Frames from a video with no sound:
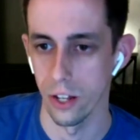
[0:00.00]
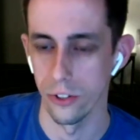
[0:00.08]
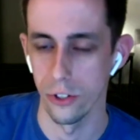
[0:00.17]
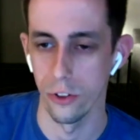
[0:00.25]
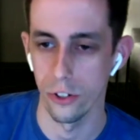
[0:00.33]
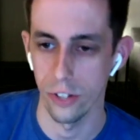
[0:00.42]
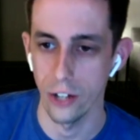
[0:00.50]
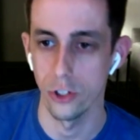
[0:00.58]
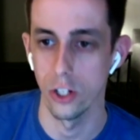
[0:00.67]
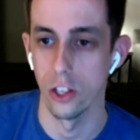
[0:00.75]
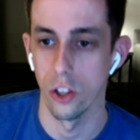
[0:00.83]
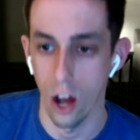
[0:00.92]
So there's actually
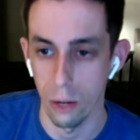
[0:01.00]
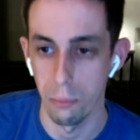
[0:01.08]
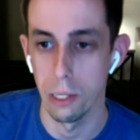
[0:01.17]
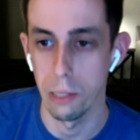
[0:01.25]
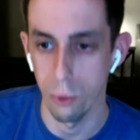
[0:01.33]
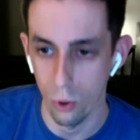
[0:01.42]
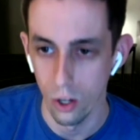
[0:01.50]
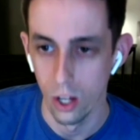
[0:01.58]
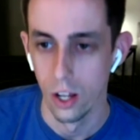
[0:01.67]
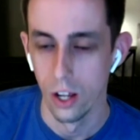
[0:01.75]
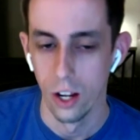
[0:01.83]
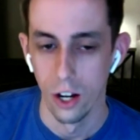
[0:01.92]
a lot of people
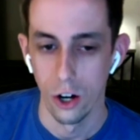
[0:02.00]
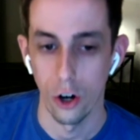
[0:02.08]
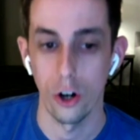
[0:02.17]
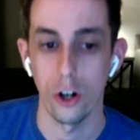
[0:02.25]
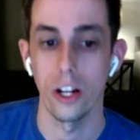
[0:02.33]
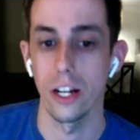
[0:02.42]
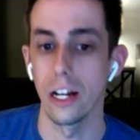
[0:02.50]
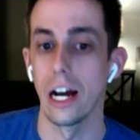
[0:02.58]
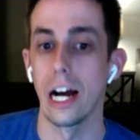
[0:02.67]
earning